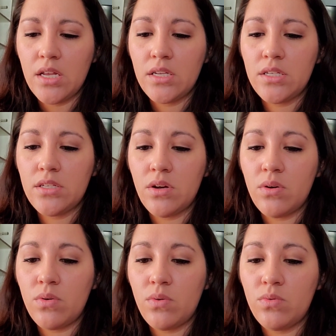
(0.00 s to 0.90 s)

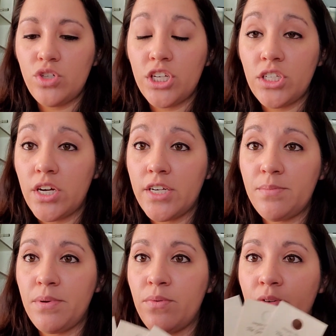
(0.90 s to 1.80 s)
So Gentle Art's
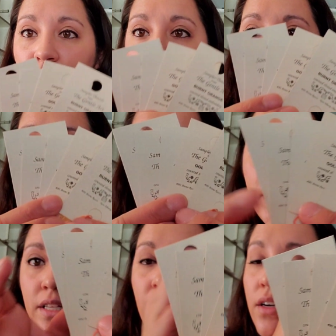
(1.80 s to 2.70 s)
been around for a
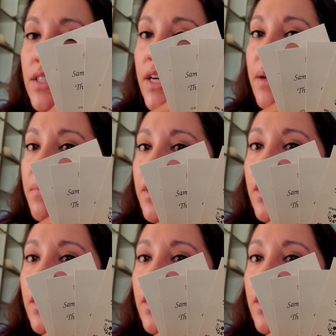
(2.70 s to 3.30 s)
really long time.